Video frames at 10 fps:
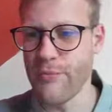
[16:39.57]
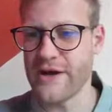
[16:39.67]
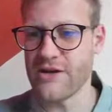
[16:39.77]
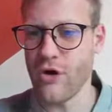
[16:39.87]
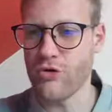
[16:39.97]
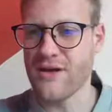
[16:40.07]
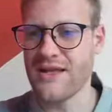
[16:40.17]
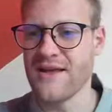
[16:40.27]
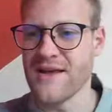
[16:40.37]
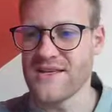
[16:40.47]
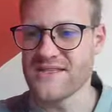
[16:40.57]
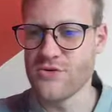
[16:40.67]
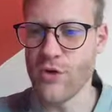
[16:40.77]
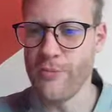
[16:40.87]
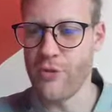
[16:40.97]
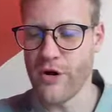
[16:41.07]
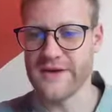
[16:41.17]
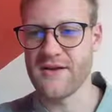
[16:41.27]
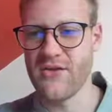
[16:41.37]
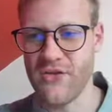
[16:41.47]
but only zero
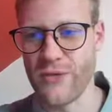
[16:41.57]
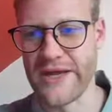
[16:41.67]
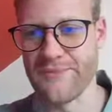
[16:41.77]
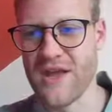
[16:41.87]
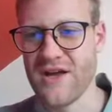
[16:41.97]
point three.